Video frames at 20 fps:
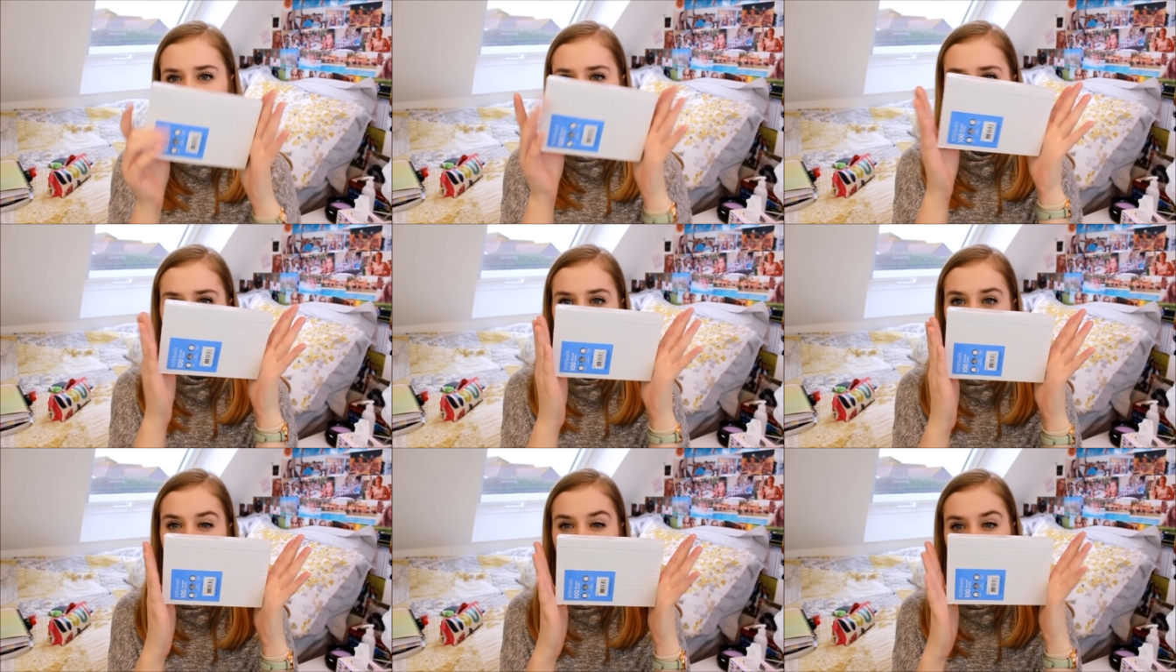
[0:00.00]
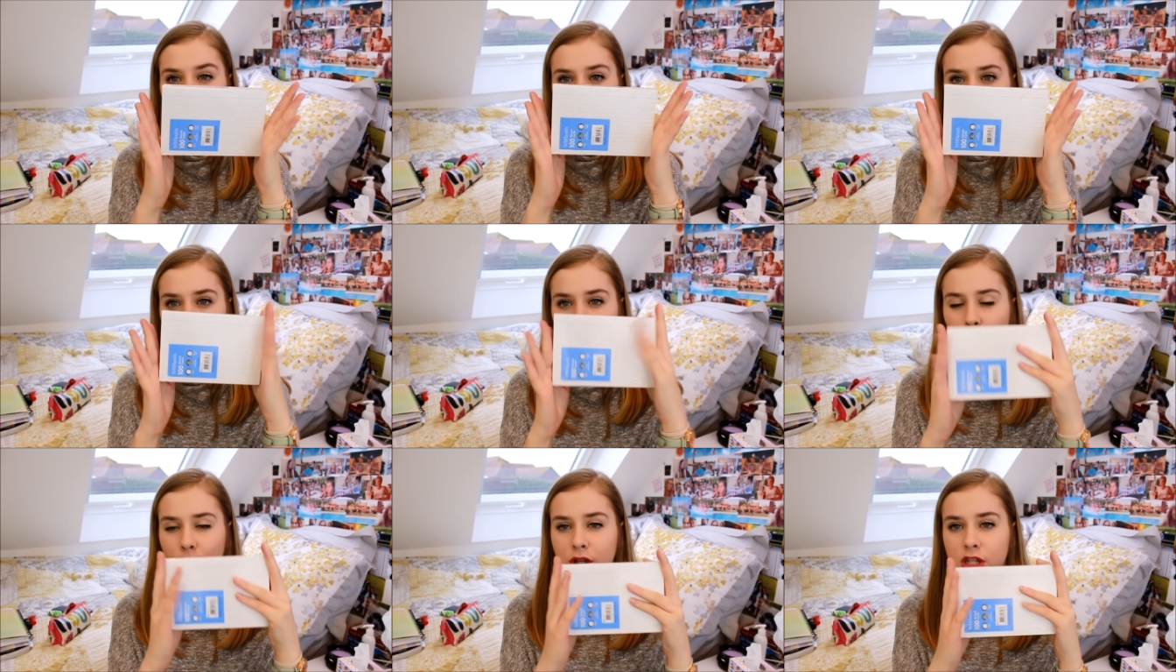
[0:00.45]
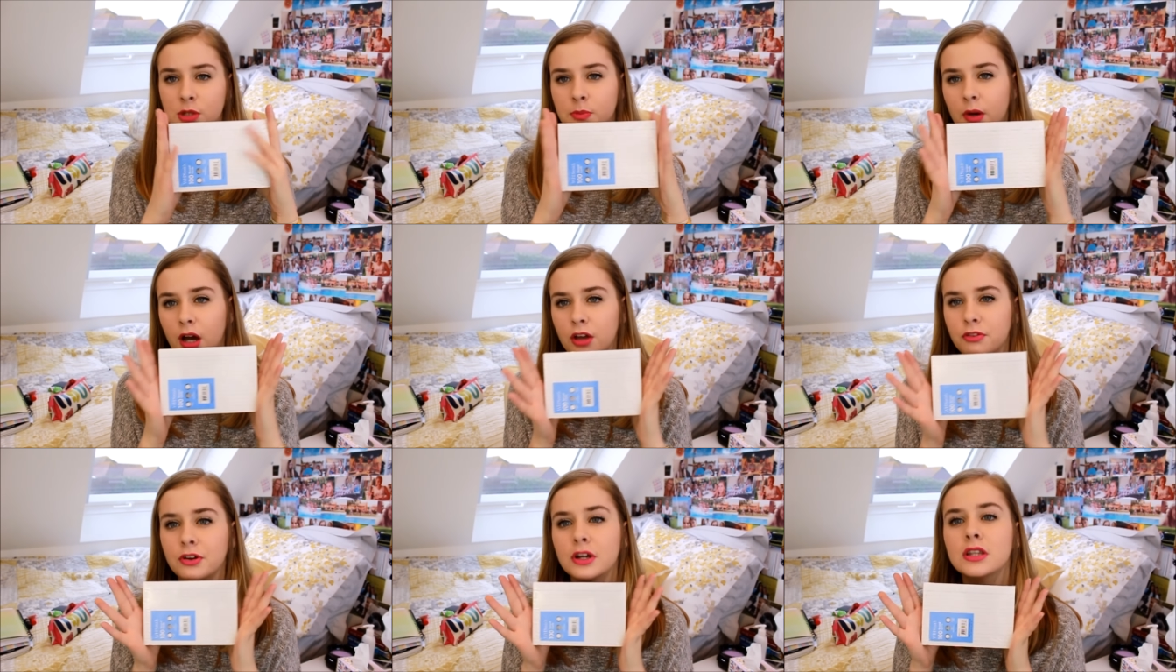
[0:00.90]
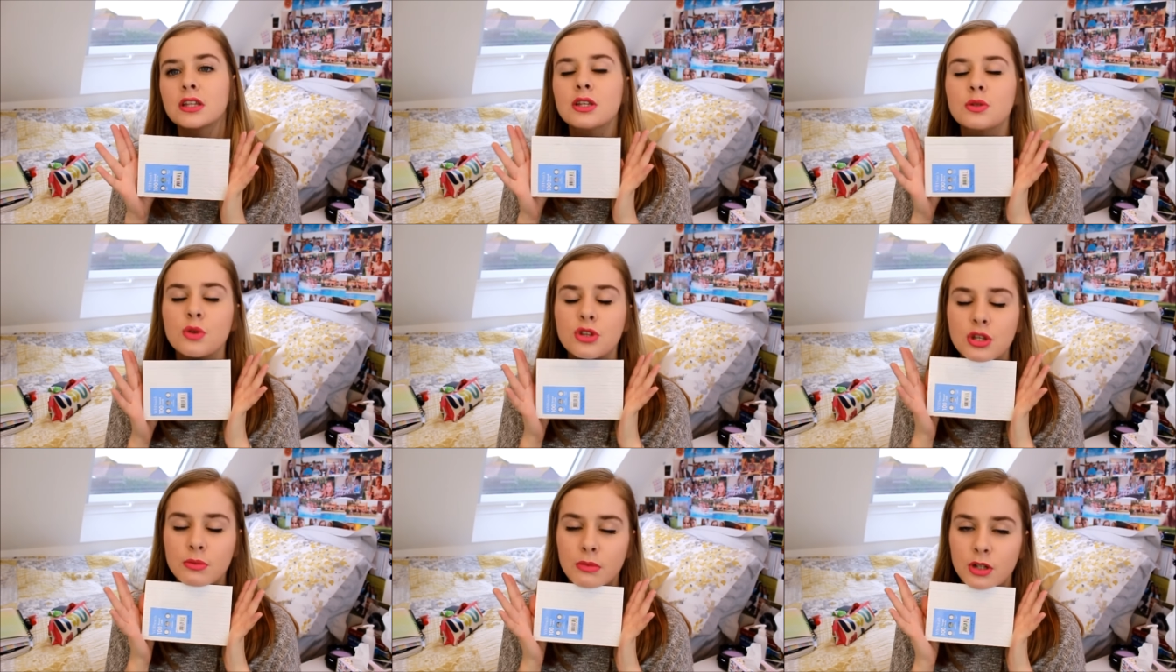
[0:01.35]
So they're the big ones, but I find
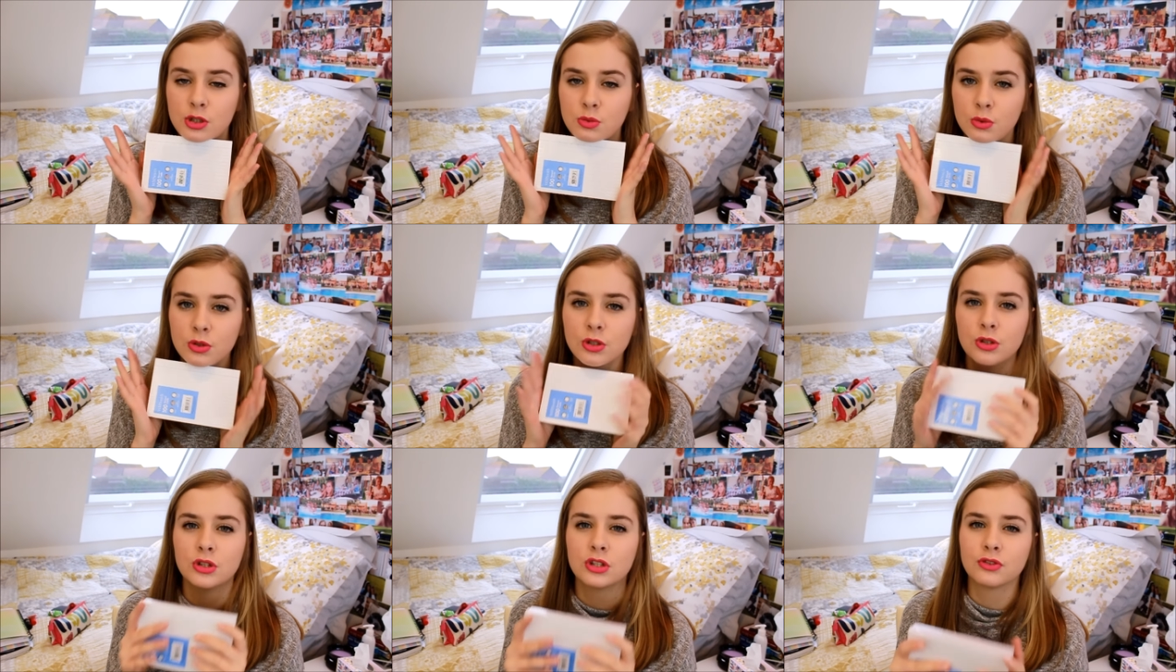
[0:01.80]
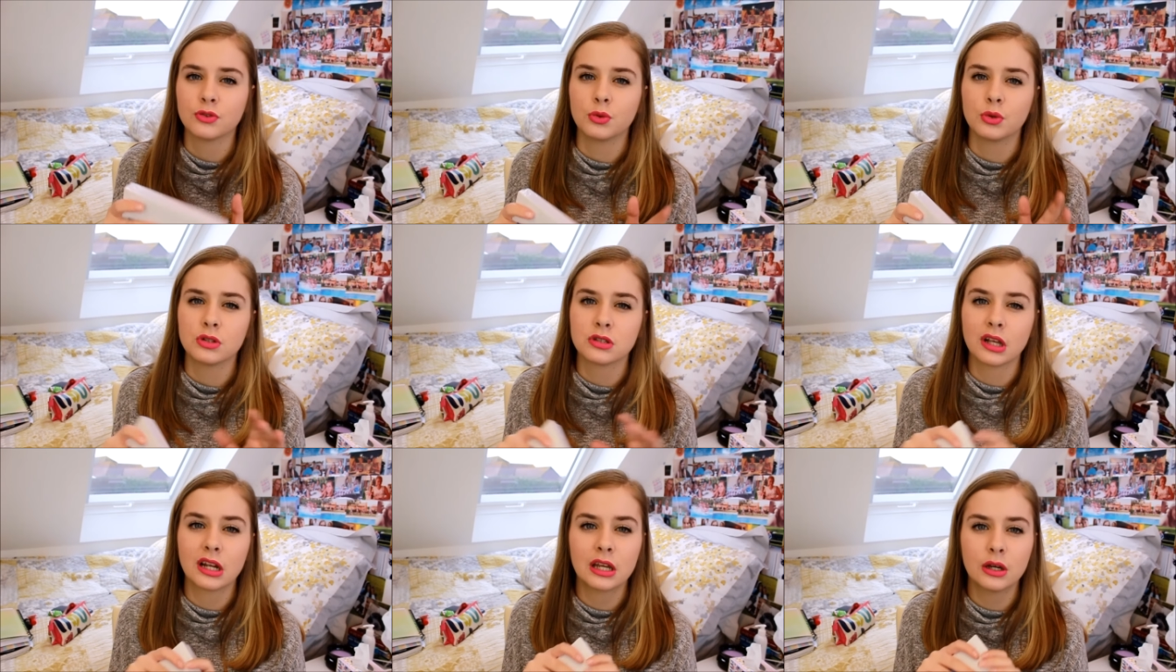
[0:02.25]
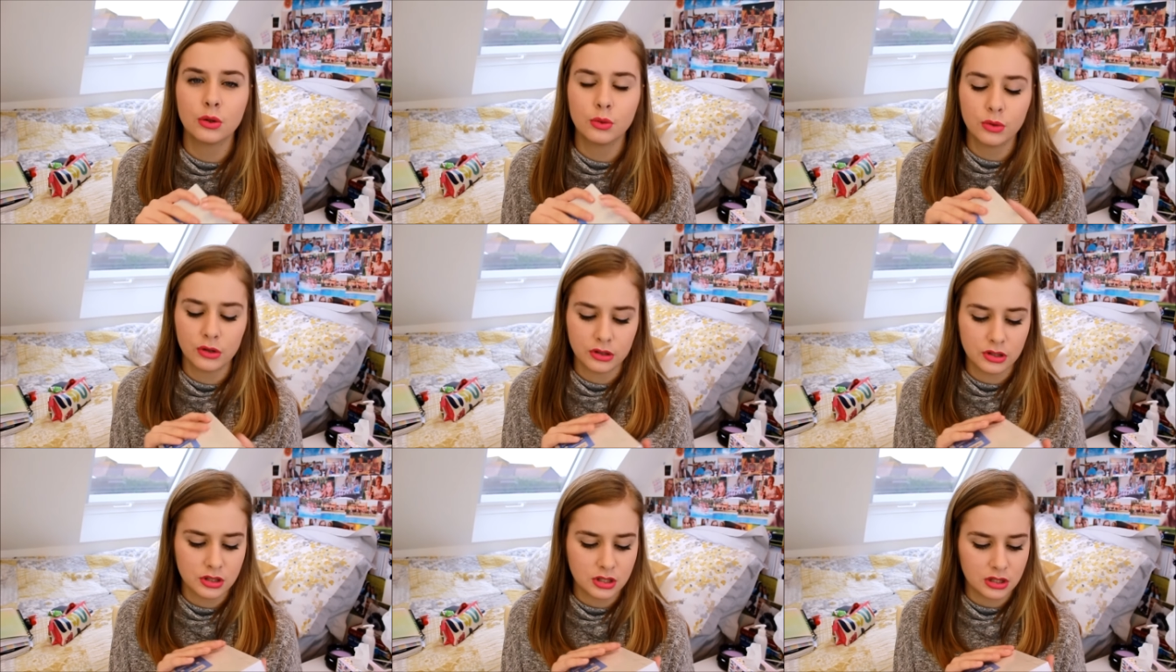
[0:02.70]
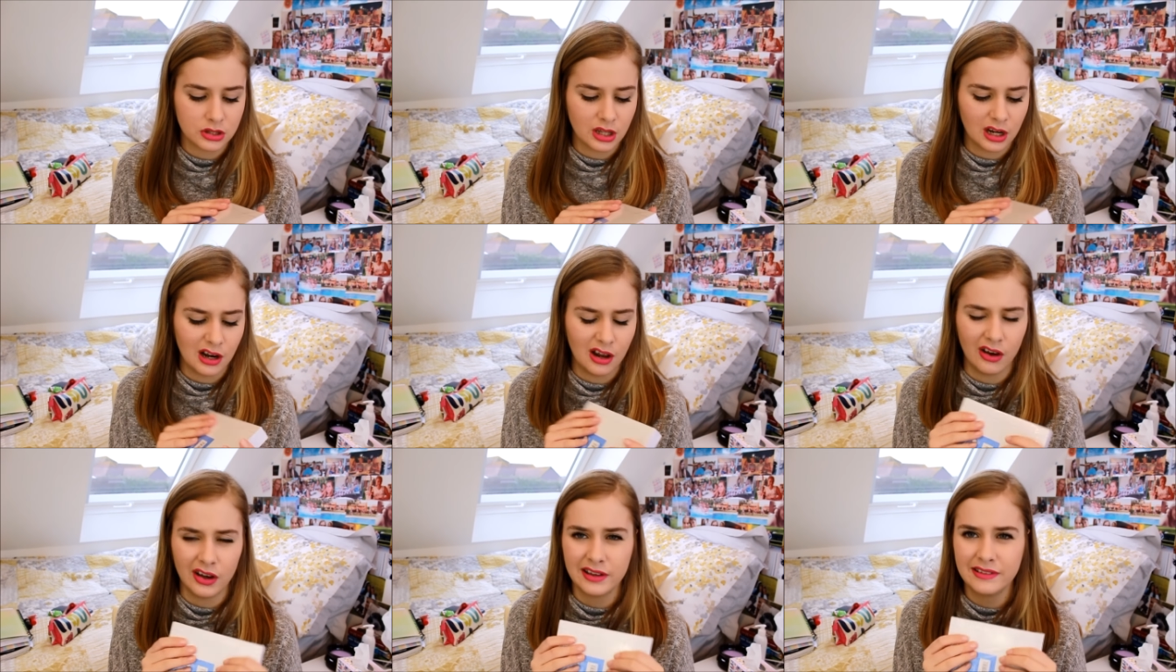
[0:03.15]
these ones are much more useful because the little ones, the
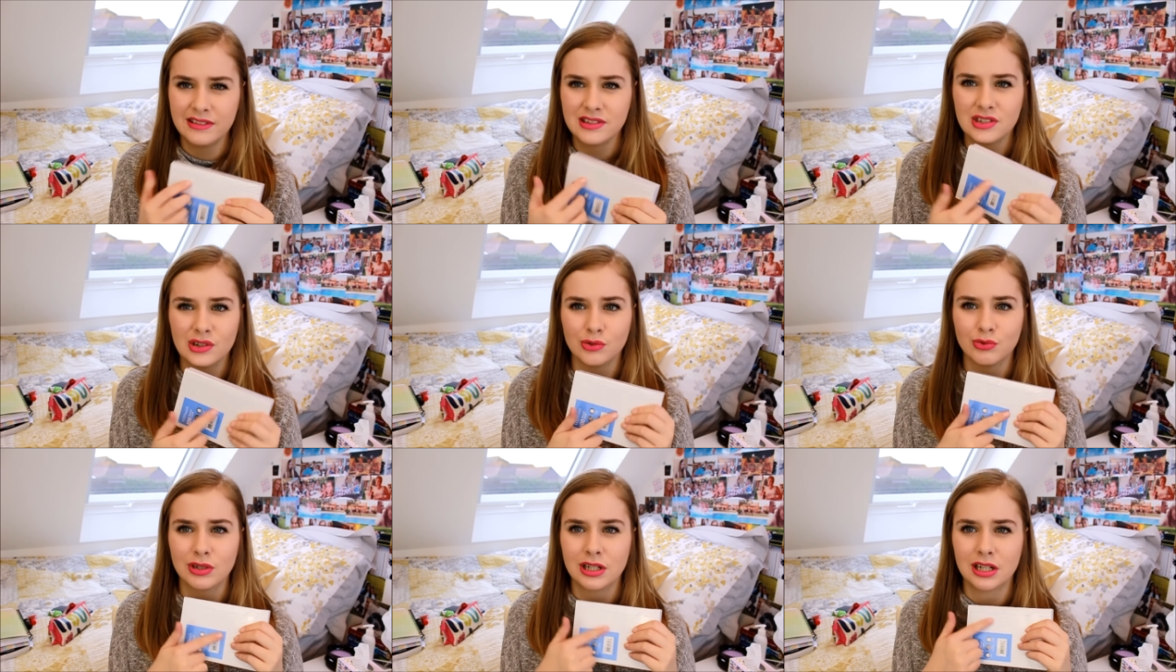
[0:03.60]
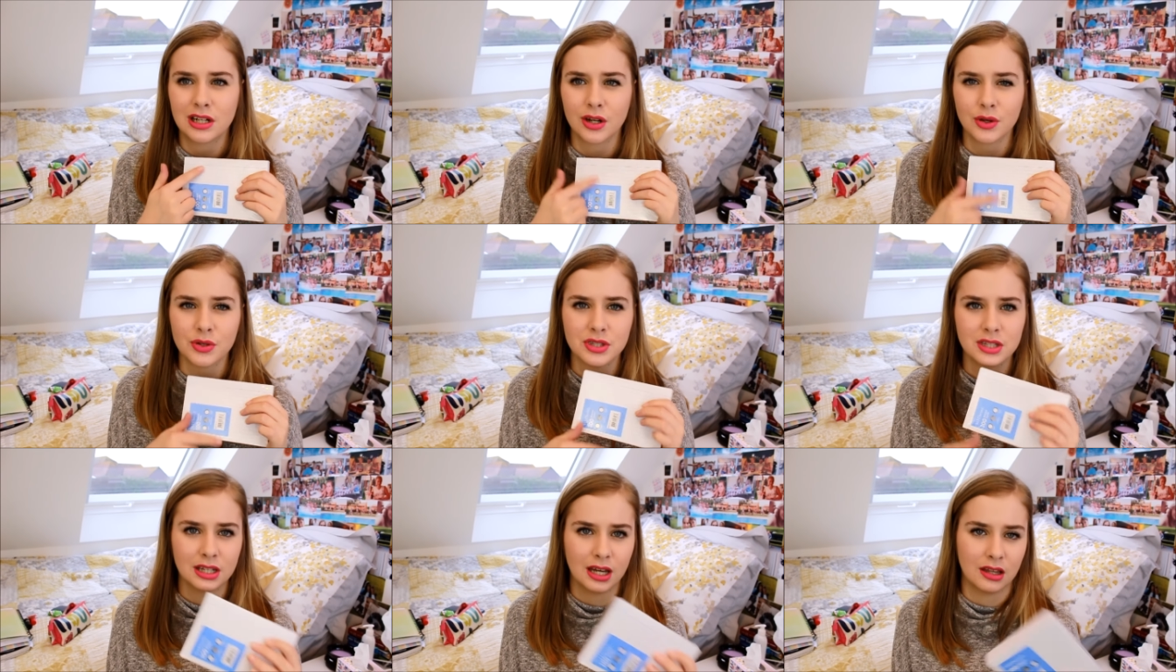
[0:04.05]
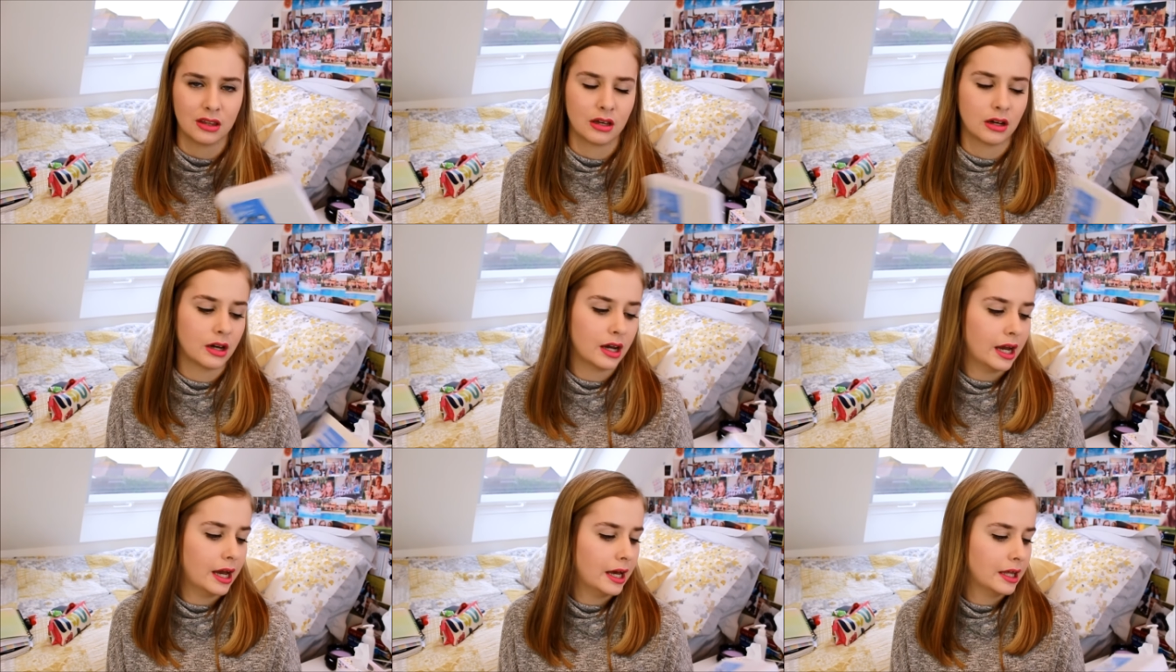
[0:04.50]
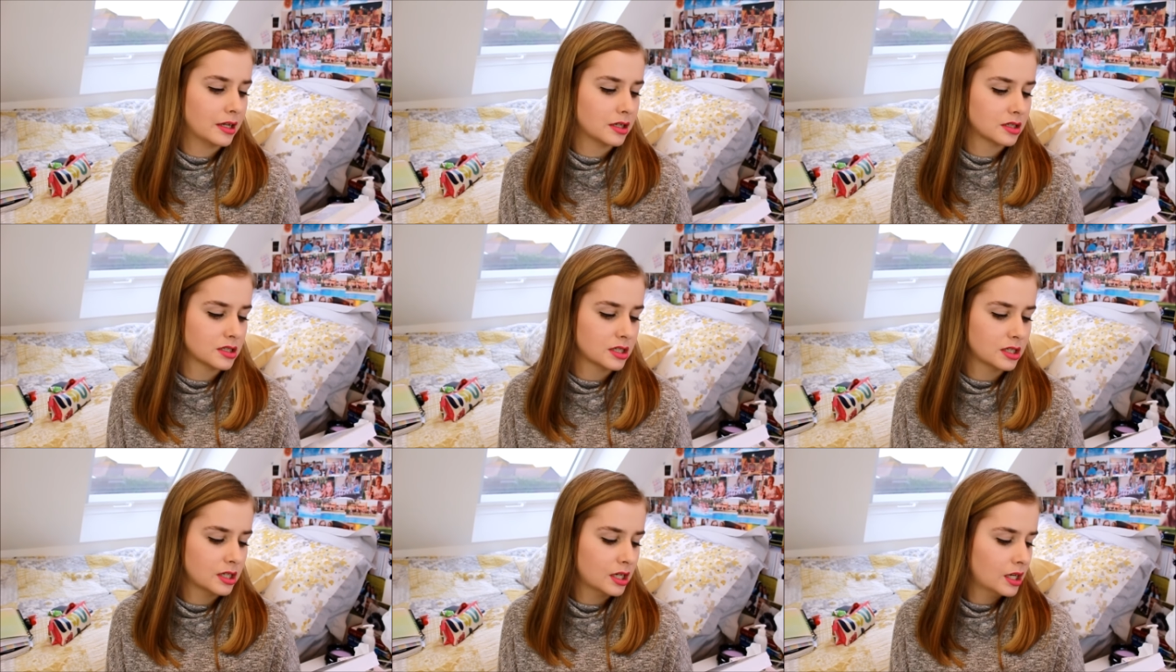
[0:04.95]
lines are really close together,
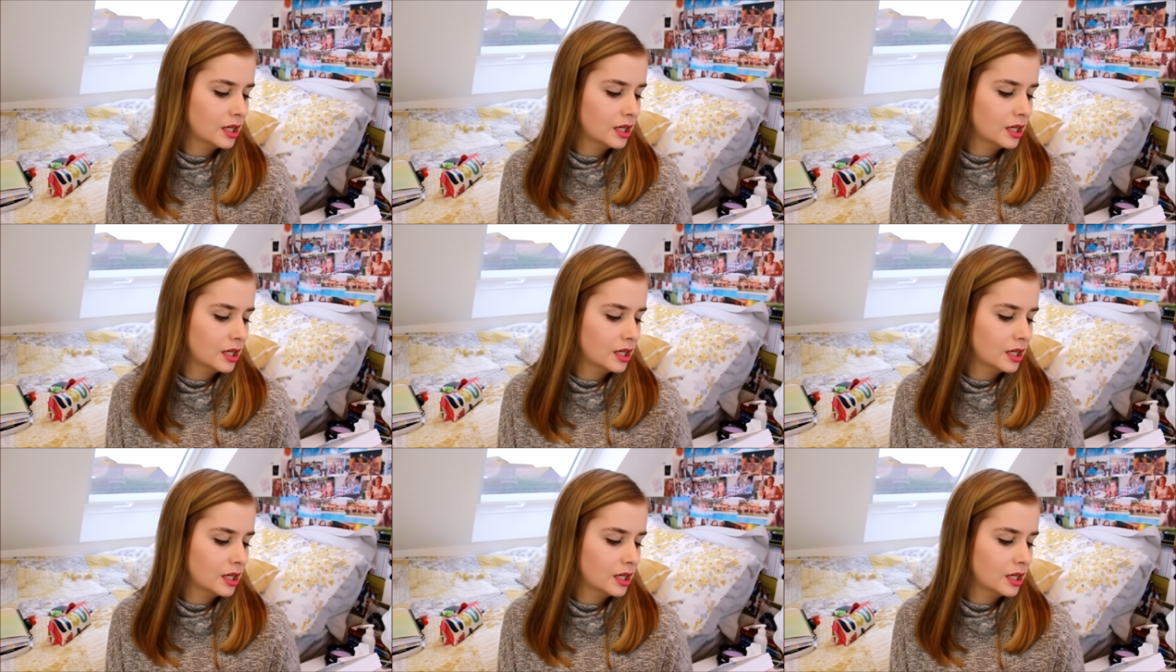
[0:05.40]
and